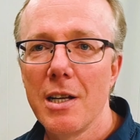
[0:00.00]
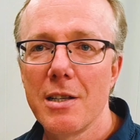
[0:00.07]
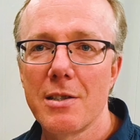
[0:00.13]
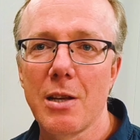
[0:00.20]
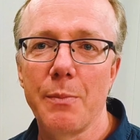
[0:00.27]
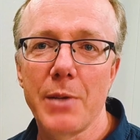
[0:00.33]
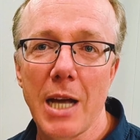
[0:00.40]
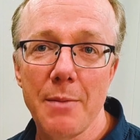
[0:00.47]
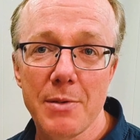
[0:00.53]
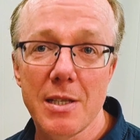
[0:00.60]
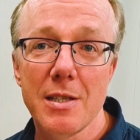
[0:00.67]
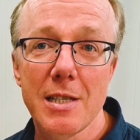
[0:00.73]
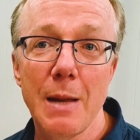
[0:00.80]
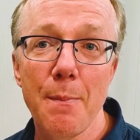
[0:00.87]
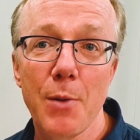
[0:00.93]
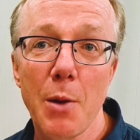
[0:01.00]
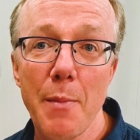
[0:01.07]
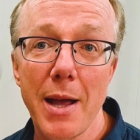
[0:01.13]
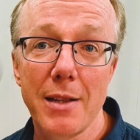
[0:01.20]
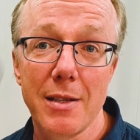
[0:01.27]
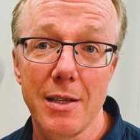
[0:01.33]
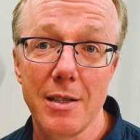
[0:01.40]
Sometimes the simpler
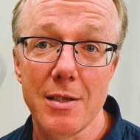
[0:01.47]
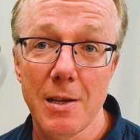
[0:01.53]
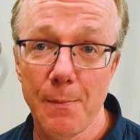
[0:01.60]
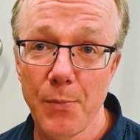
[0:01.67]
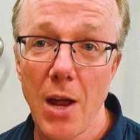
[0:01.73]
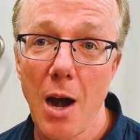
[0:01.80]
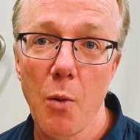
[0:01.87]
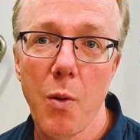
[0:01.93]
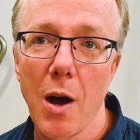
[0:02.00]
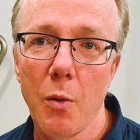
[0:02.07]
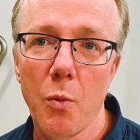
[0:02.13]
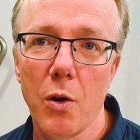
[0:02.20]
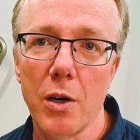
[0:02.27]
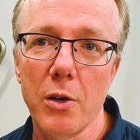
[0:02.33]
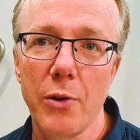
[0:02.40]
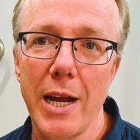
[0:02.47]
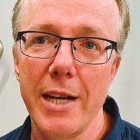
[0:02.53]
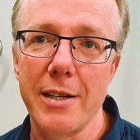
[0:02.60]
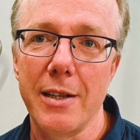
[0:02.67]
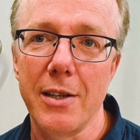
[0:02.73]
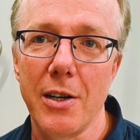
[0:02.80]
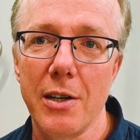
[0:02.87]
methods are what work
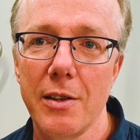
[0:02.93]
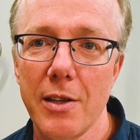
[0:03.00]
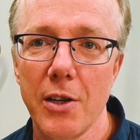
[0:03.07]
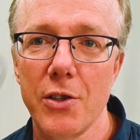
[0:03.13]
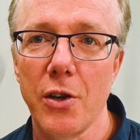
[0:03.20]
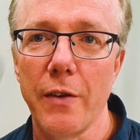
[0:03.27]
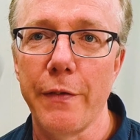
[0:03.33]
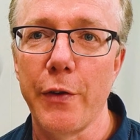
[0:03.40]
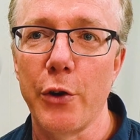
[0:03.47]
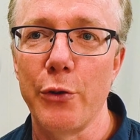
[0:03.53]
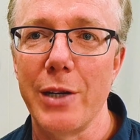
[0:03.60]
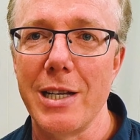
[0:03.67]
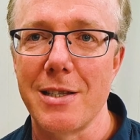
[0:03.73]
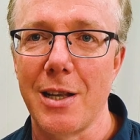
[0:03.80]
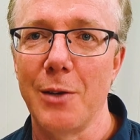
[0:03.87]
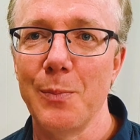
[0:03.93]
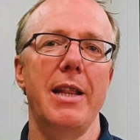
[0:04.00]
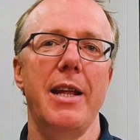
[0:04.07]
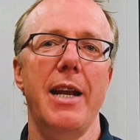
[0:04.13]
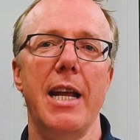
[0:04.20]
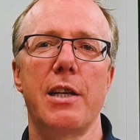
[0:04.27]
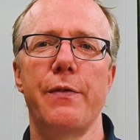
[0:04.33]
great, and they're done for a reason.
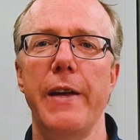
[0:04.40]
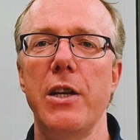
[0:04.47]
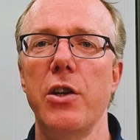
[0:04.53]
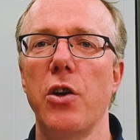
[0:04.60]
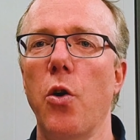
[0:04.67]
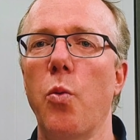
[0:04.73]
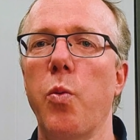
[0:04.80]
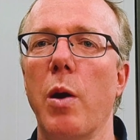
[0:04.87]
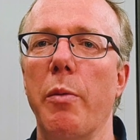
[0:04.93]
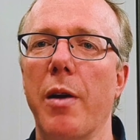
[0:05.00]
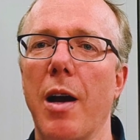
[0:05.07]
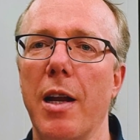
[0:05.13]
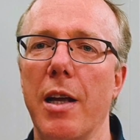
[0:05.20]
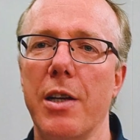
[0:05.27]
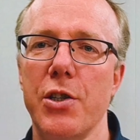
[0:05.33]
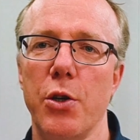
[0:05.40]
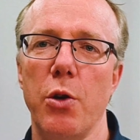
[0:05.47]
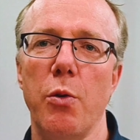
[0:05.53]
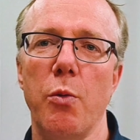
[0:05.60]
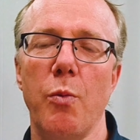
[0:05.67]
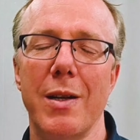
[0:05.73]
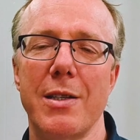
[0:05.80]
the next video, where we're going to
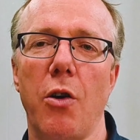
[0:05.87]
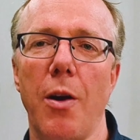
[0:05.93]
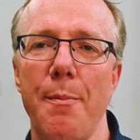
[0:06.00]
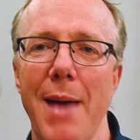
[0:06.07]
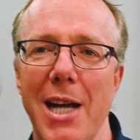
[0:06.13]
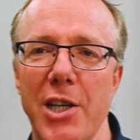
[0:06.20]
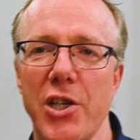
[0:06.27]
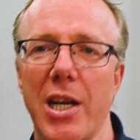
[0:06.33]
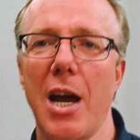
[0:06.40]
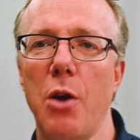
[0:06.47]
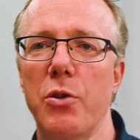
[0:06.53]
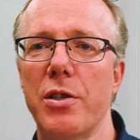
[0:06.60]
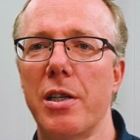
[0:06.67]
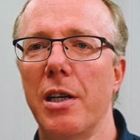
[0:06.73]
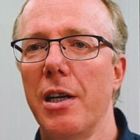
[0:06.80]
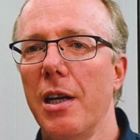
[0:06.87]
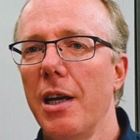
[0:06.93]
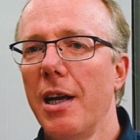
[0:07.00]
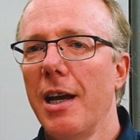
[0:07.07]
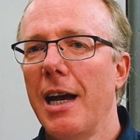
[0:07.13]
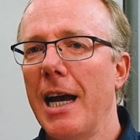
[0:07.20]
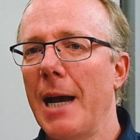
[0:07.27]
do what's called mashing out,
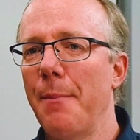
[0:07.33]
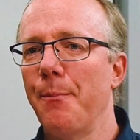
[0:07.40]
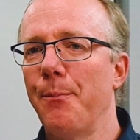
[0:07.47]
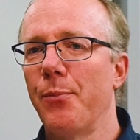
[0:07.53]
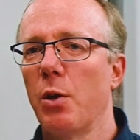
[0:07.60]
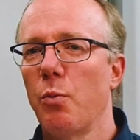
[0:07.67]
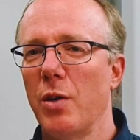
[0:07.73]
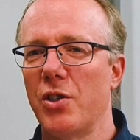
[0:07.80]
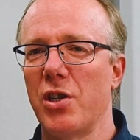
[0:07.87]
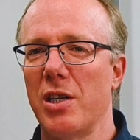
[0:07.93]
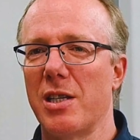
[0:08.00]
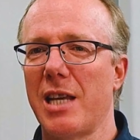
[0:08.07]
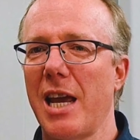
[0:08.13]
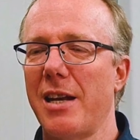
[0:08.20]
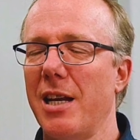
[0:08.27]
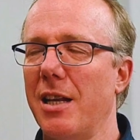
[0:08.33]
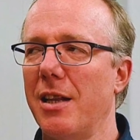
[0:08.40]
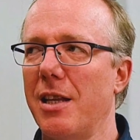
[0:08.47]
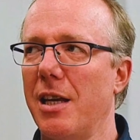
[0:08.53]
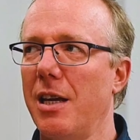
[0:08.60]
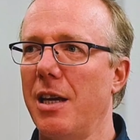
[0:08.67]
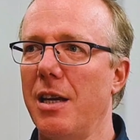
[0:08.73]
which is getting
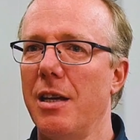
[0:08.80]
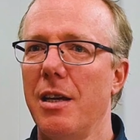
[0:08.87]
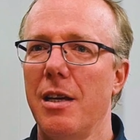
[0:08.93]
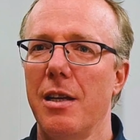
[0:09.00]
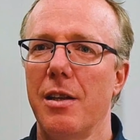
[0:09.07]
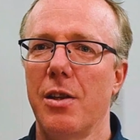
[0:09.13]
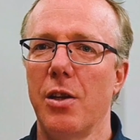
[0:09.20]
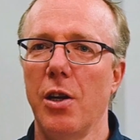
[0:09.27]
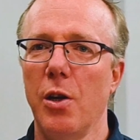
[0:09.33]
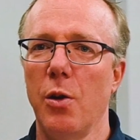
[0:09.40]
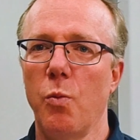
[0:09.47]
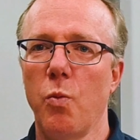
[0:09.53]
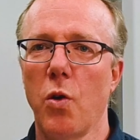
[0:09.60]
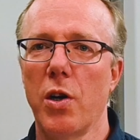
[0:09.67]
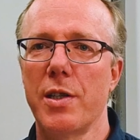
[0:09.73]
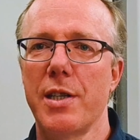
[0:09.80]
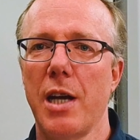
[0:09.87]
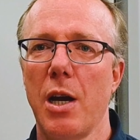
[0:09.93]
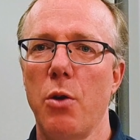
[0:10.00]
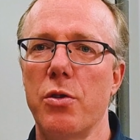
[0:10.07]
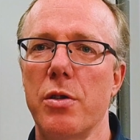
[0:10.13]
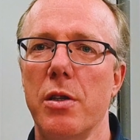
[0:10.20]
the wort
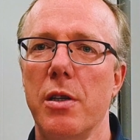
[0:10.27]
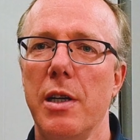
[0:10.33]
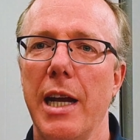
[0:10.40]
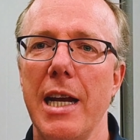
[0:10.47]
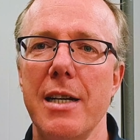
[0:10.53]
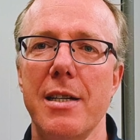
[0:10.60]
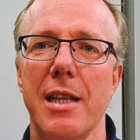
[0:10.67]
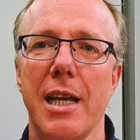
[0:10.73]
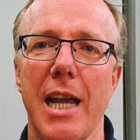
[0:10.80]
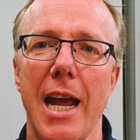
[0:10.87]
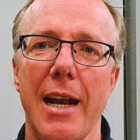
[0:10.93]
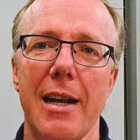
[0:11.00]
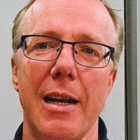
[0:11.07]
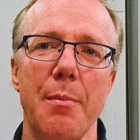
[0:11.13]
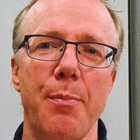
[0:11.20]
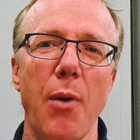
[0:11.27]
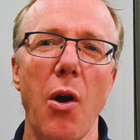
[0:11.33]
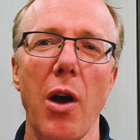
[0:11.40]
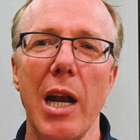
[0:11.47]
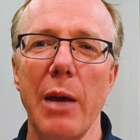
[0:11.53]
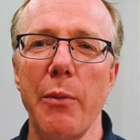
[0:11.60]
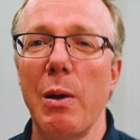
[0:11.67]
out into the kettle and
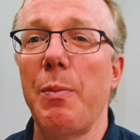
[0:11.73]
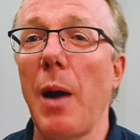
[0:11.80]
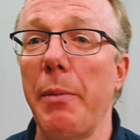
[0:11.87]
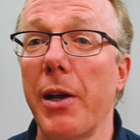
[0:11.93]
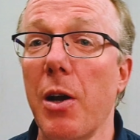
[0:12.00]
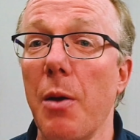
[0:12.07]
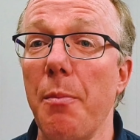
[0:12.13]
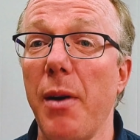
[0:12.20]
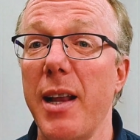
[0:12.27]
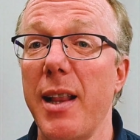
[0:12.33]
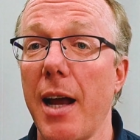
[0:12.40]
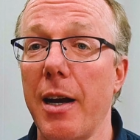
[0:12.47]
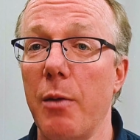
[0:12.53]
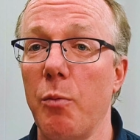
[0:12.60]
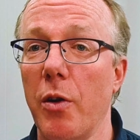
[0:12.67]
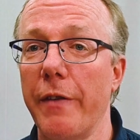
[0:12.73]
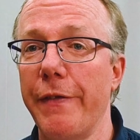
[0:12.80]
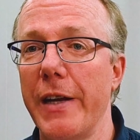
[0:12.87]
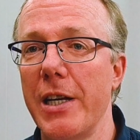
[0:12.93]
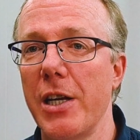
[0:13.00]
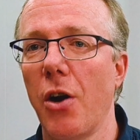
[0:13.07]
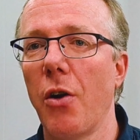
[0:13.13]
boiling. We'll probably combine that in one
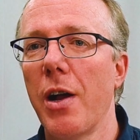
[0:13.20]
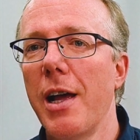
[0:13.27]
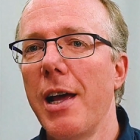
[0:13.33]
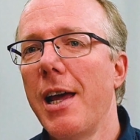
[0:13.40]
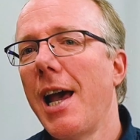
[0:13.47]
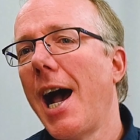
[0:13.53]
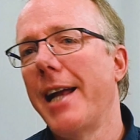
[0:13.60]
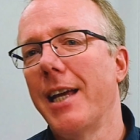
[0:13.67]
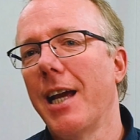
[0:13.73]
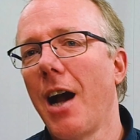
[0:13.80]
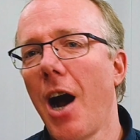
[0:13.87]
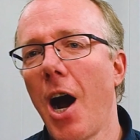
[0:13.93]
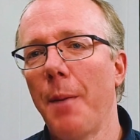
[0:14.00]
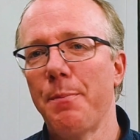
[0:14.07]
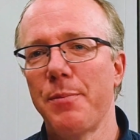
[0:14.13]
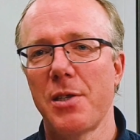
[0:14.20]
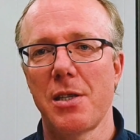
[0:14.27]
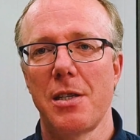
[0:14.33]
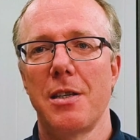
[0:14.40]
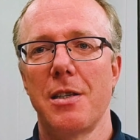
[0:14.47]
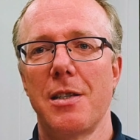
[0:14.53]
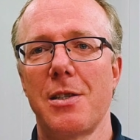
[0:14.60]
video, adding
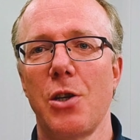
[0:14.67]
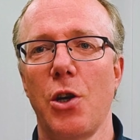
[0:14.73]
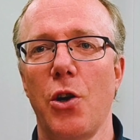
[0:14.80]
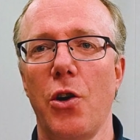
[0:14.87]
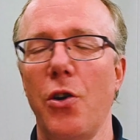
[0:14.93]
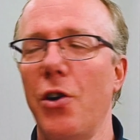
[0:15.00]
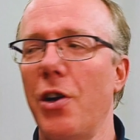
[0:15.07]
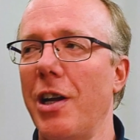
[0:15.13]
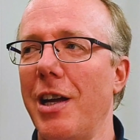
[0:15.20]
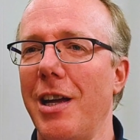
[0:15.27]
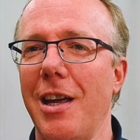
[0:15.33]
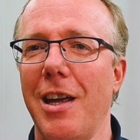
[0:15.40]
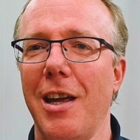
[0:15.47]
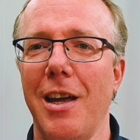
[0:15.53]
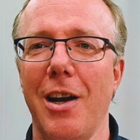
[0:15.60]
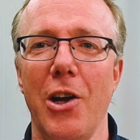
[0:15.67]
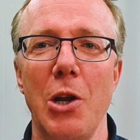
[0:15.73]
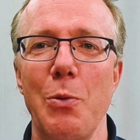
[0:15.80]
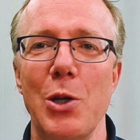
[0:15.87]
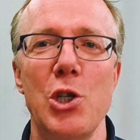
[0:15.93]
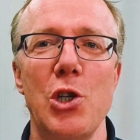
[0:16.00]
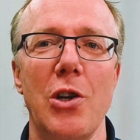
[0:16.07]
hops. So I only
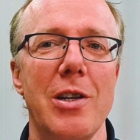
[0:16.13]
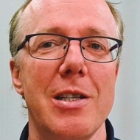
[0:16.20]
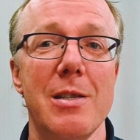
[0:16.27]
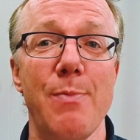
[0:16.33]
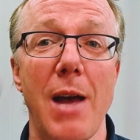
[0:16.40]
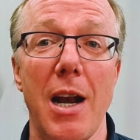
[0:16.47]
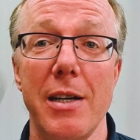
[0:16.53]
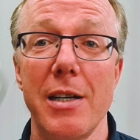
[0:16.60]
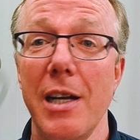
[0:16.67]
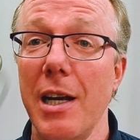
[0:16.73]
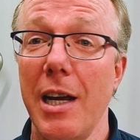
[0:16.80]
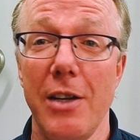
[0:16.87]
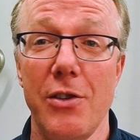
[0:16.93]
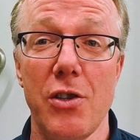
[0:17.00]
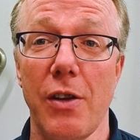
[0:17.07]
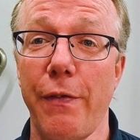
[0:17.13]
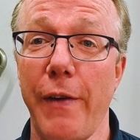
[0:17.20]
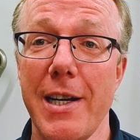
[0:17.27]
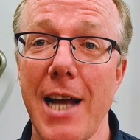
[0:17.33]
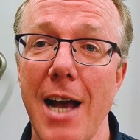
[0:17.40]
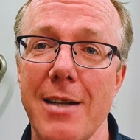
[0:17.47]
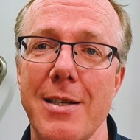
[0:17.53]
wish you could smell it. It's just
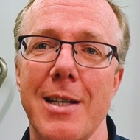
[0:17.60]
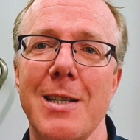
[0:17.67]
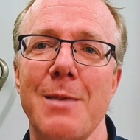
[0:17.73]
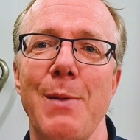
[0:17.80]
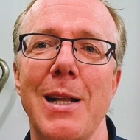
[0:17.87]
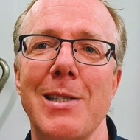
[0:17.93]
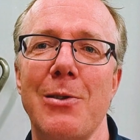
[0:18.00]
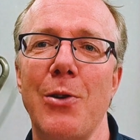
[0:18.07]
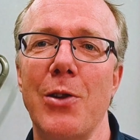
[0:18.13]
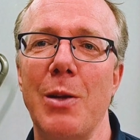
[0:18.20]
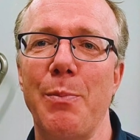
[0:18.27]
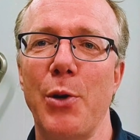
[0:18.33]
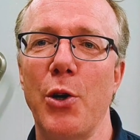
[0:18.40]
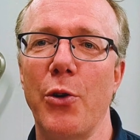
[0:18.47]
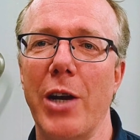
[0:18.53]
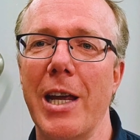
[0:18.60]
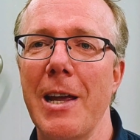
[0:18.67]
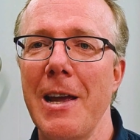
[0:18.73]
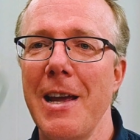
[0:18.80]
fantastic. Smells around the brewery.